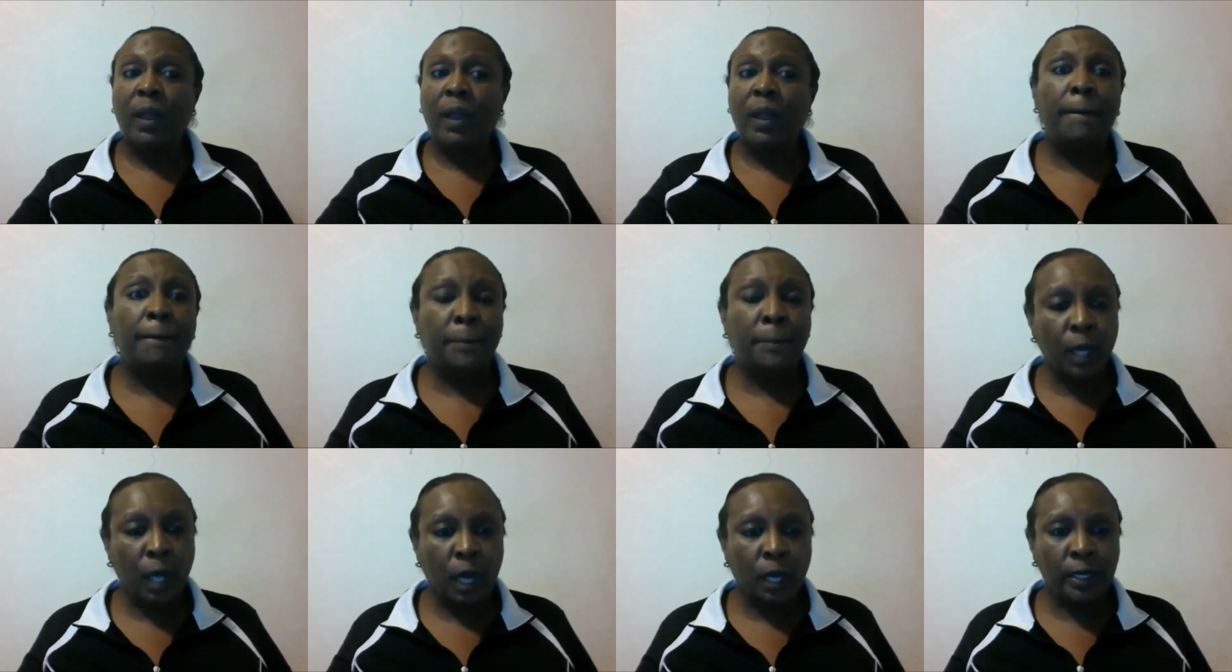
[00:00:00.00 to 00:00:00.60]

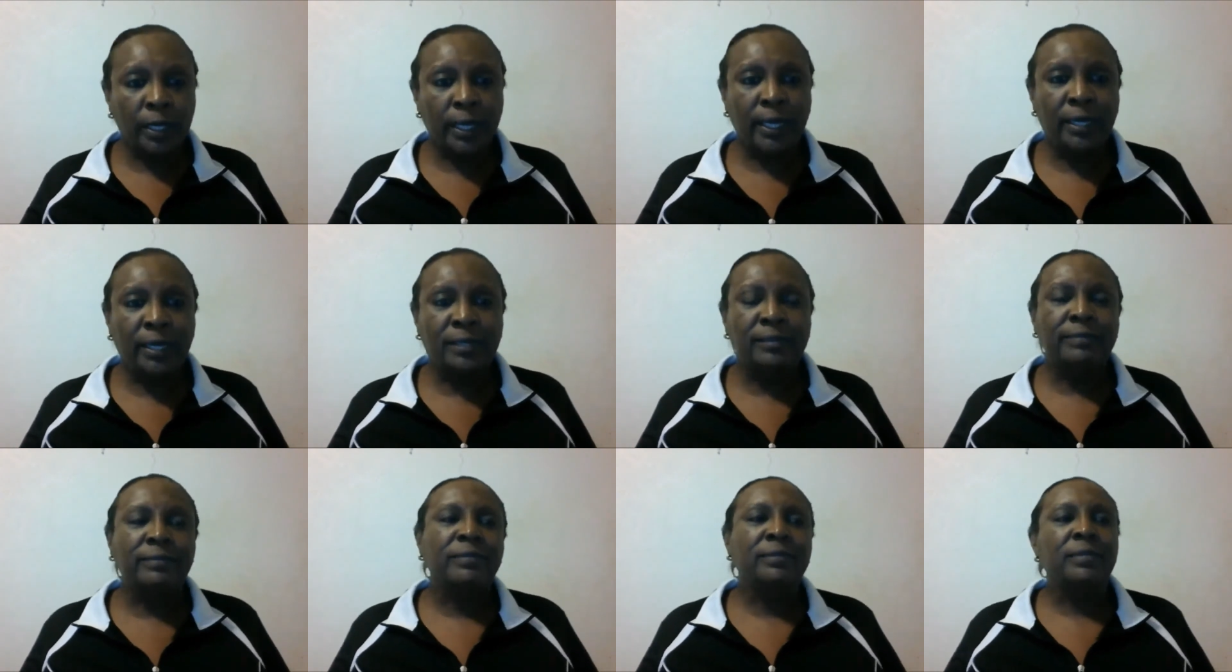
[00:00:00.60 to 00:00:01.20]
blogging,
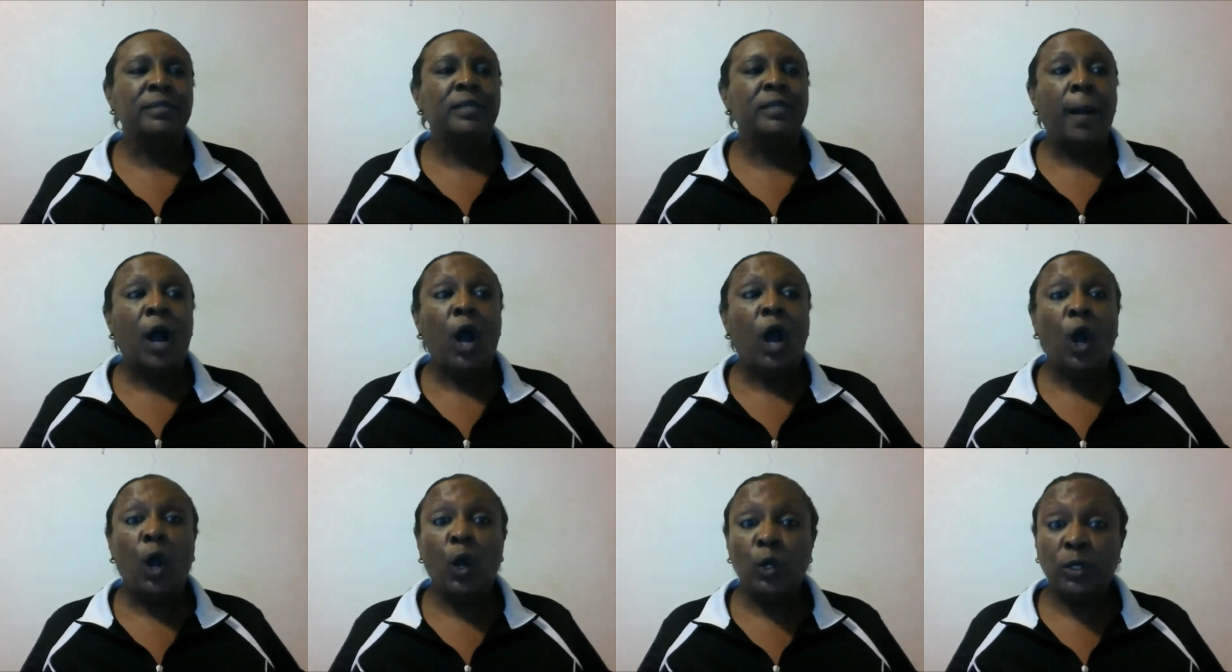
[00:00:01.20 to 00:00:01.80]

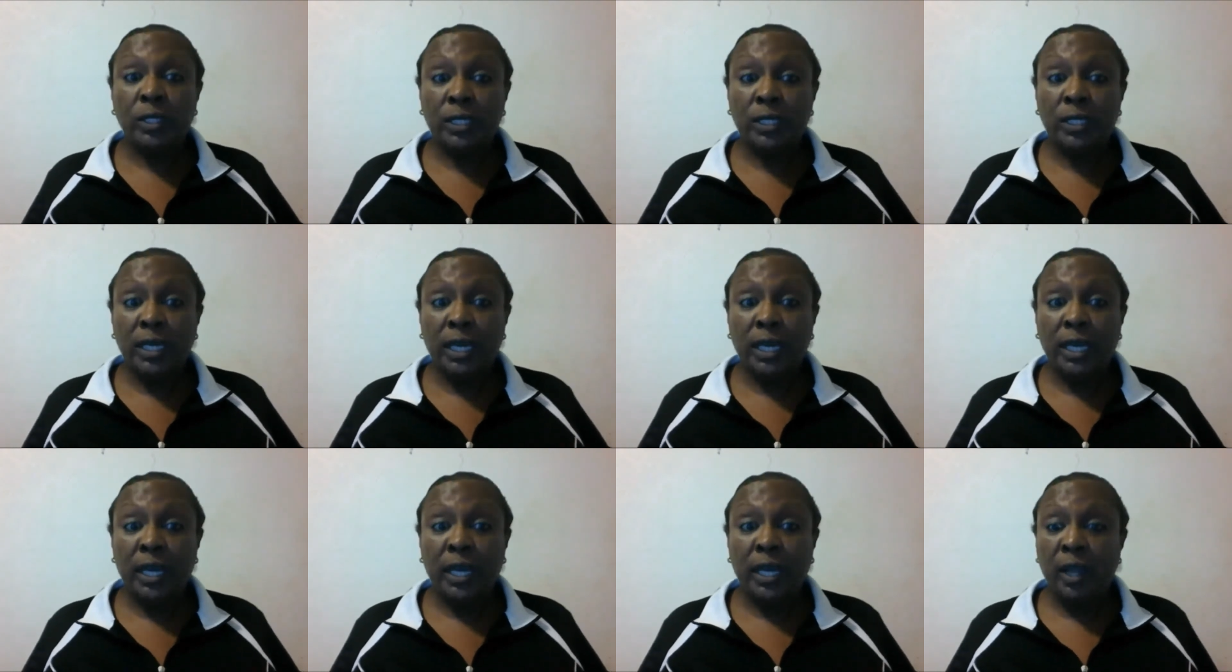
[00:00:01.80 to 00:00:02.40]

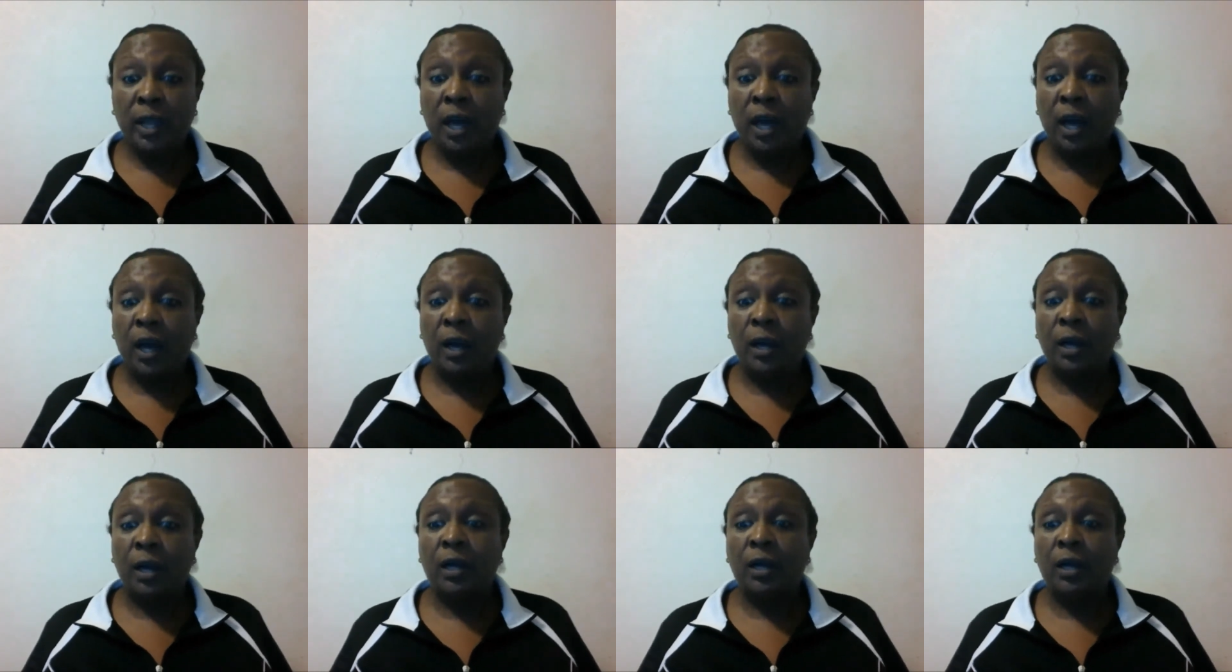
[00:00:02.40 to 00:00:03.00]
hosting a
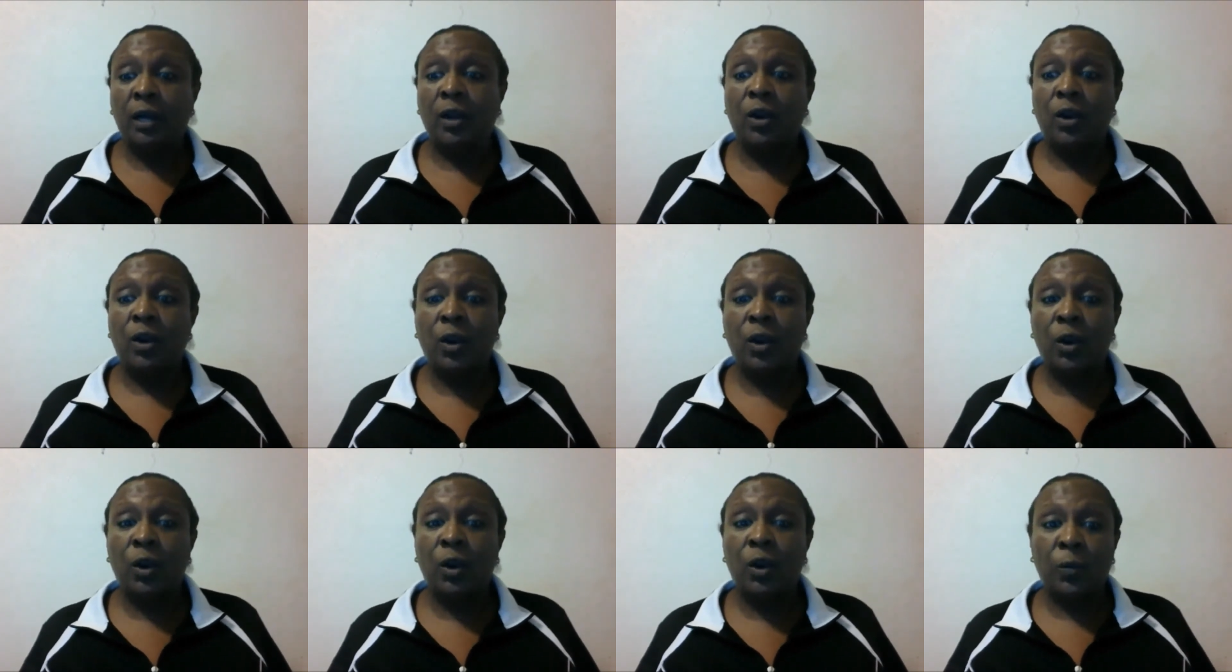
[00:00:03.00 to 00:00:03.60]
blog
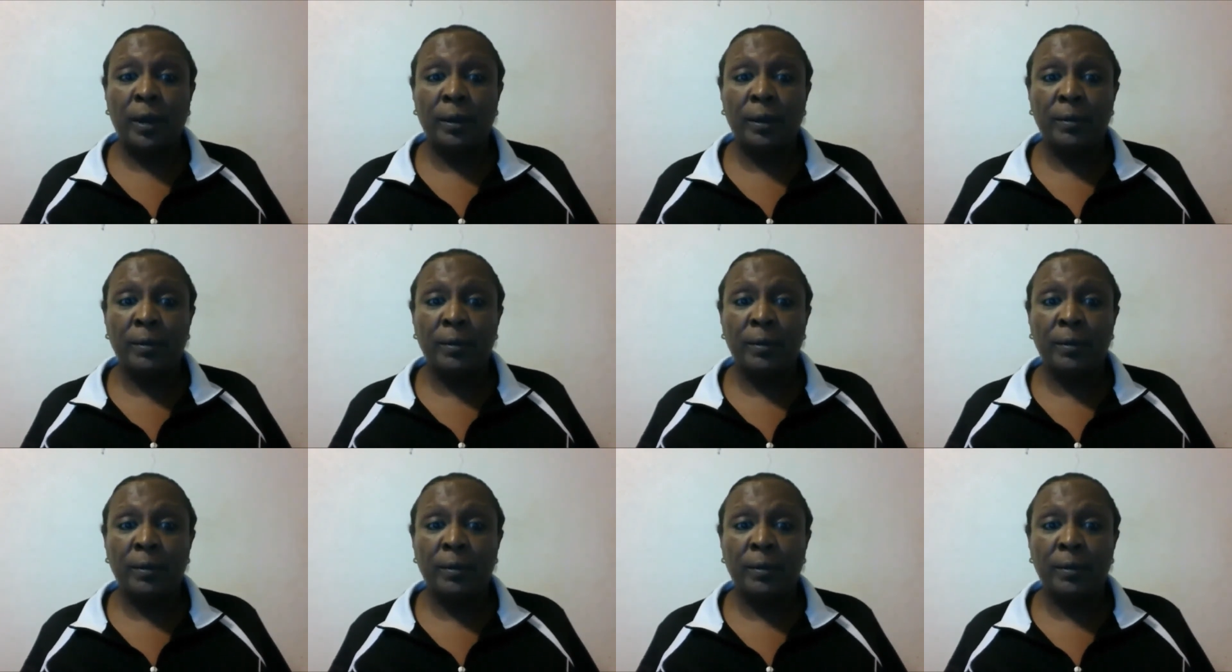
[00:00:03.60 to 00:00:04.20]
or
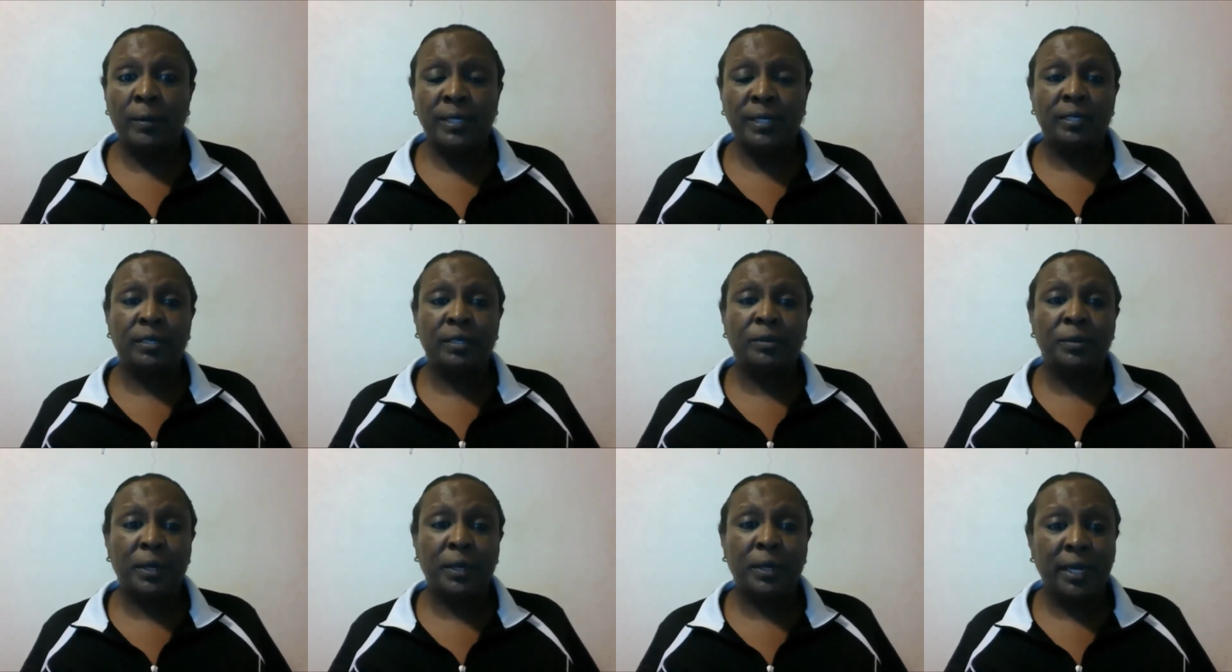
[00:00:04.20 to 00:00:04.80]
website,
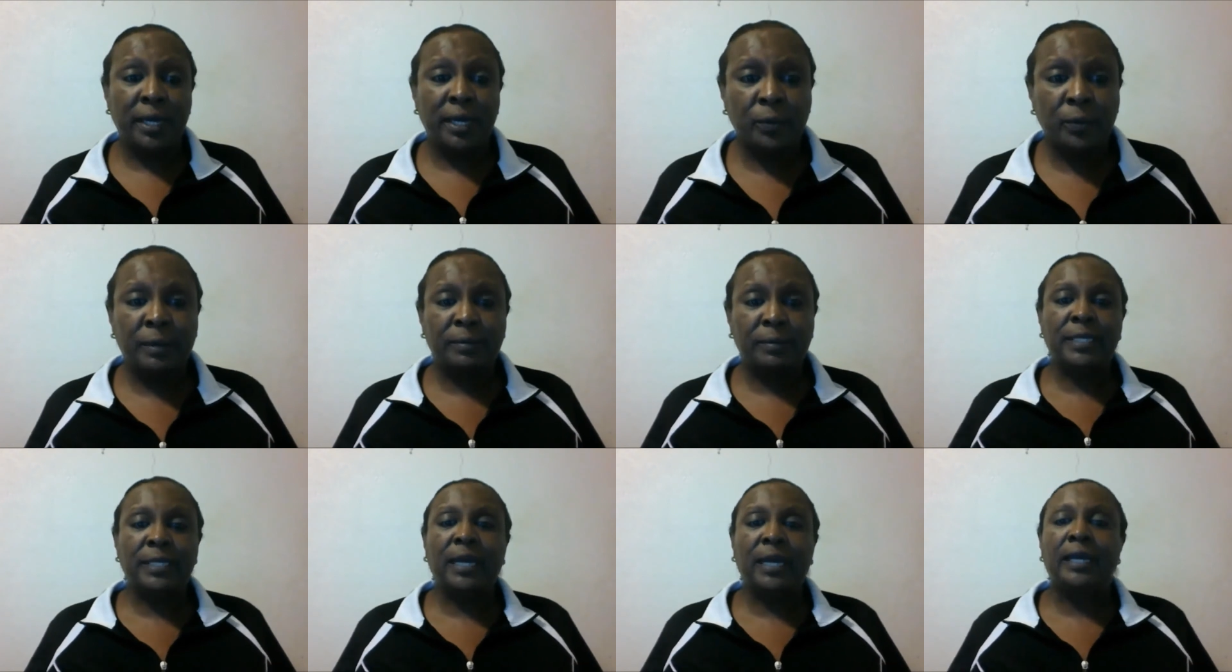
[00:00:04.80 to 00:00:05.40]
creating a
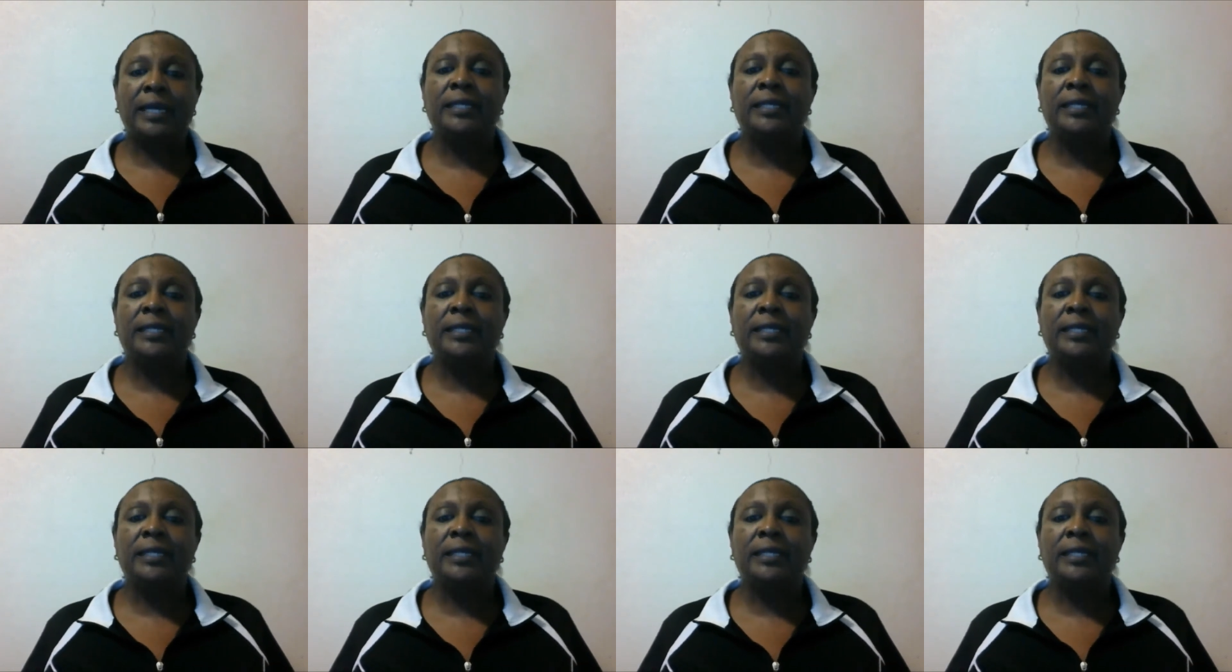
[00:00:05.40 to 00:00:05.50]
website.